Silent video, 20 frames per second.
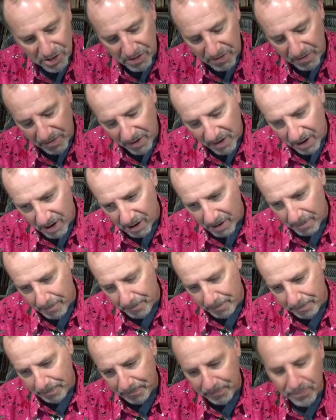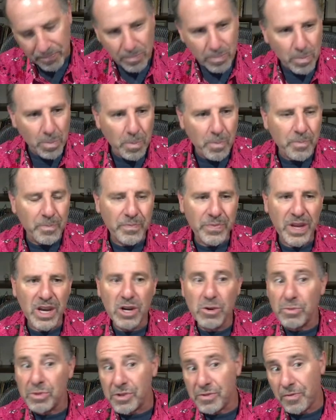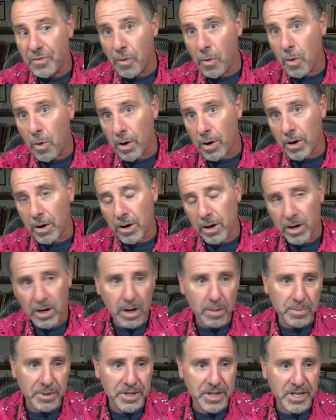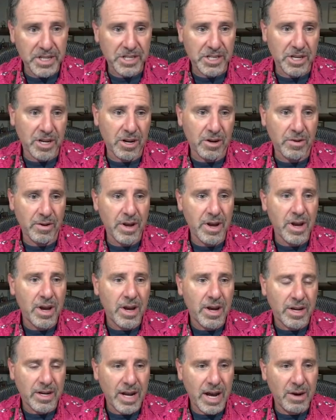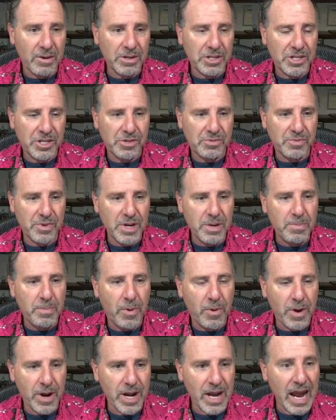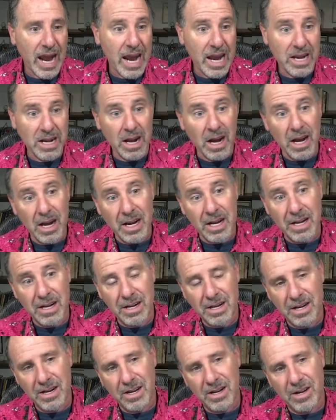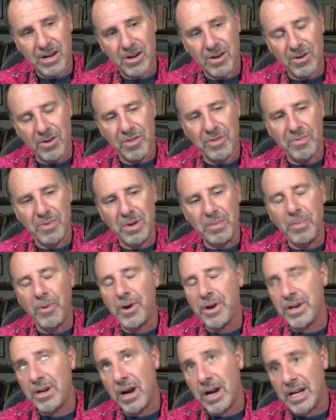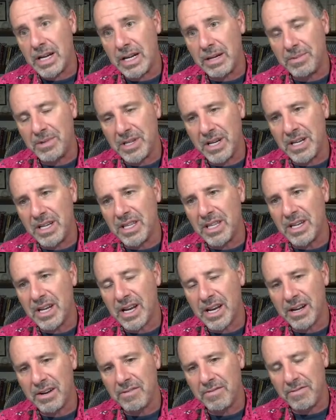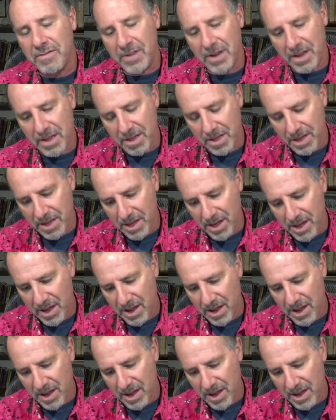to fall. It was 4 a couple days ago. Now it's 3.89 or 3.9 10 to the negative fifth.